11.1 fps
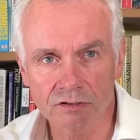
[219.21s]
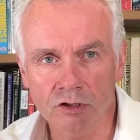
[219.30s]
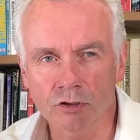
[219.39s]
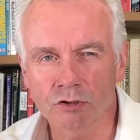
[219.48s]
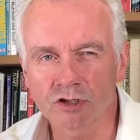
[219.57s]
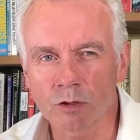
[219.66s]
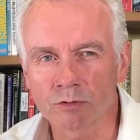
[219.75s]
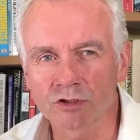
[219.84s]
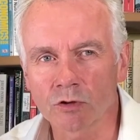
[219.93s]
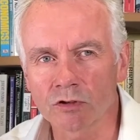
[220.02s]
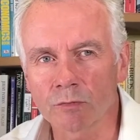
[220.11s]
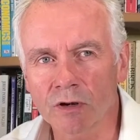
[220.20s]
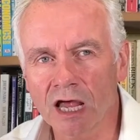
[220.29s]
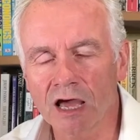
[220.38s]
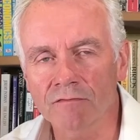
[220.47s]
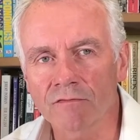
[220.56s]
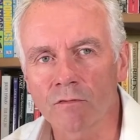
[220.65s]
that your child will do on the
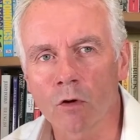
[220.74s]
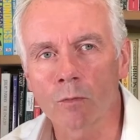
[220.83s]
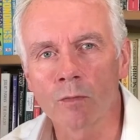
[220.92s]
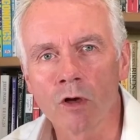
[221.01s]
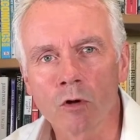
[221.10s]
platform